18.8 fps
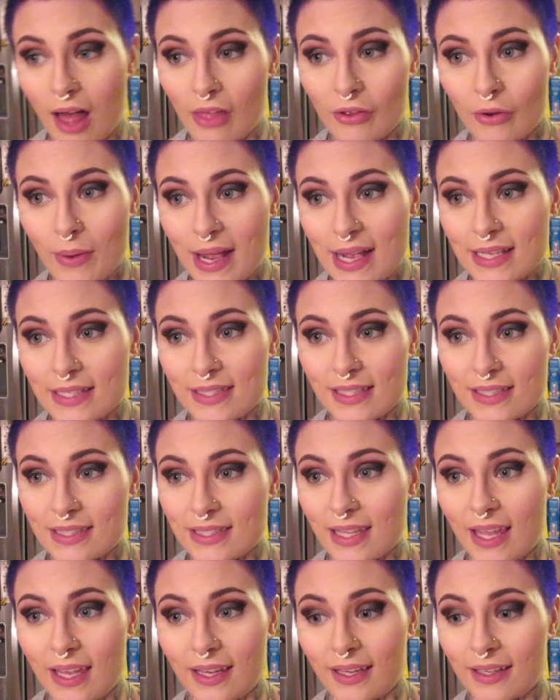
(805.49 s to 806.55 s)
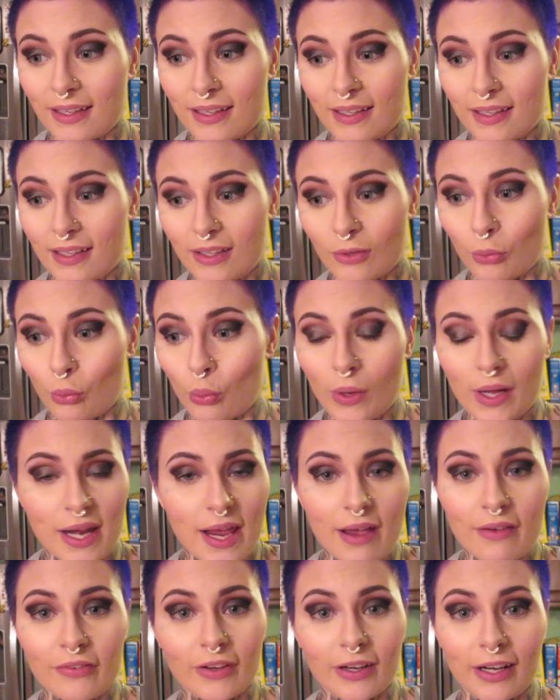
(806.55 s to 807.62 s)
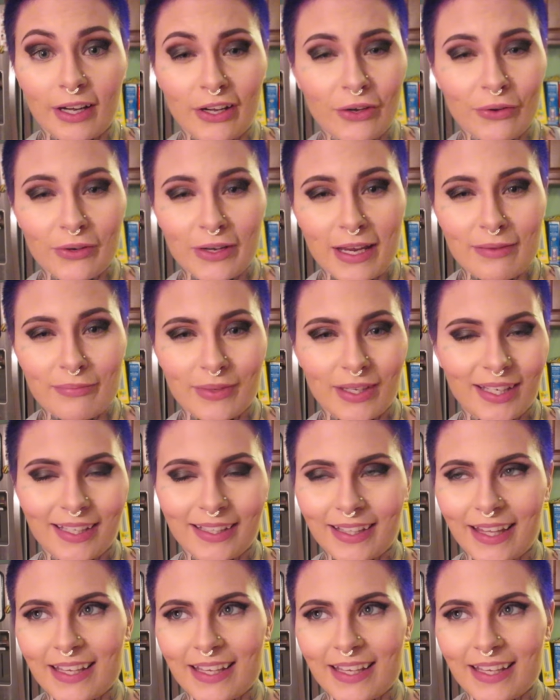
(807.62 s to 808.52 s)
Otherwise, it's like whatever. You know what I mean?